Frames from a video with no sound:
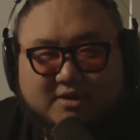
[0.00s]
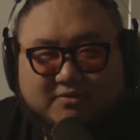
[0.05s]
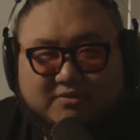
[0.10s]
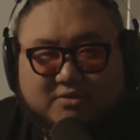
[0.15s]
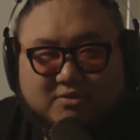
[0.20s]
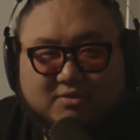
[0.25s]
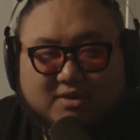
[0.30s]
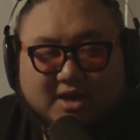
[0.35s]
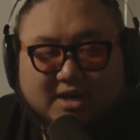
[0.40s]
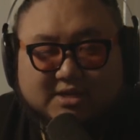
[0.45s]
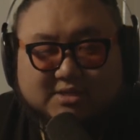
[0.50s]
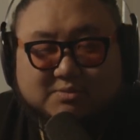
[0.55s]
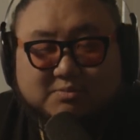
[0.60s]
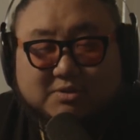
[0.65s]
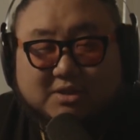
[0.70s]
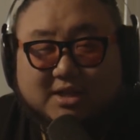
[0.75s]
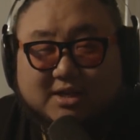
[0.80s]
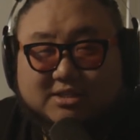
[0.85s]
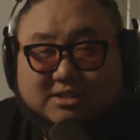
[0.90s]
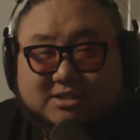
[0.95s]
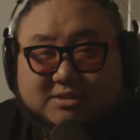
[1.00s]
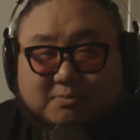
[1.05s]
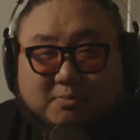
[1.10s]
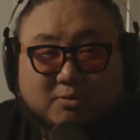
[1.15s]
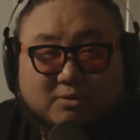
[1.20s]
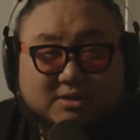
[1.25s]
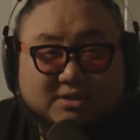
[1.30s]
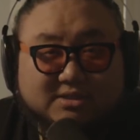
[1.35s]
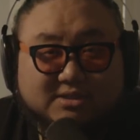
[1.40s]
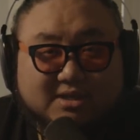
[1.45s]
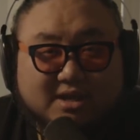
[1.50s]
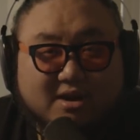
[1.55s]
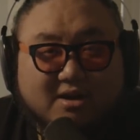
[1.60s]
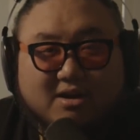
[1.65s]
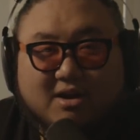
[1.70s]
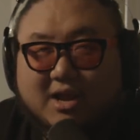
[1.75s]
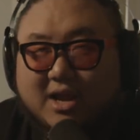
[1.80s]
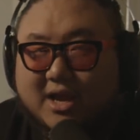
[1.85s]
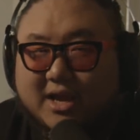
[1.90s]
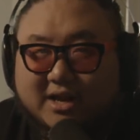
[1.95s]
if you guys would like to support us
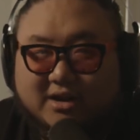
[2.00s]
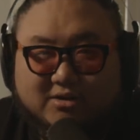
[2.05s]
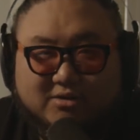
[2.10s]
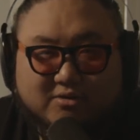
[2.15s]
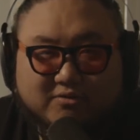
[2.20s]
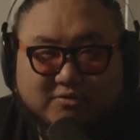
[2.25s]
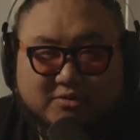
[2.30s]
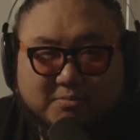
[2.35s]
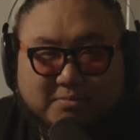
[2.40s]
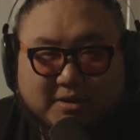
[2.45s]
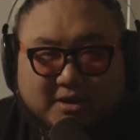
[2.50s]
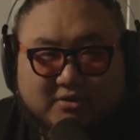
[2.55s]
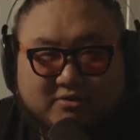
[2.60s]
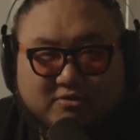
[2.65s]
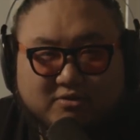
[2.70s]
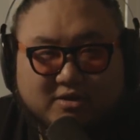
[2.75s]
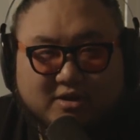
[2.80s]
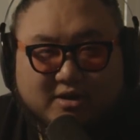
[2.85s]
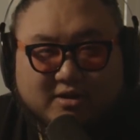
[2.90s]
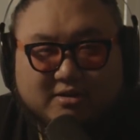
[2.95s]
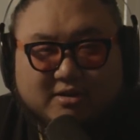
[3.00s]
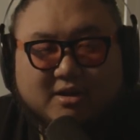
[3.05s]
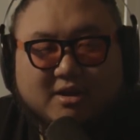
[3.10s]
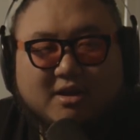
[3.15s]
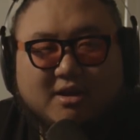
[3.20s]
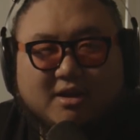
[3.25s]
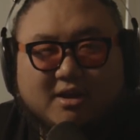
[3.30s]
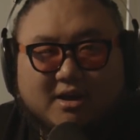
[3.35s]
there, head on over to Patreon.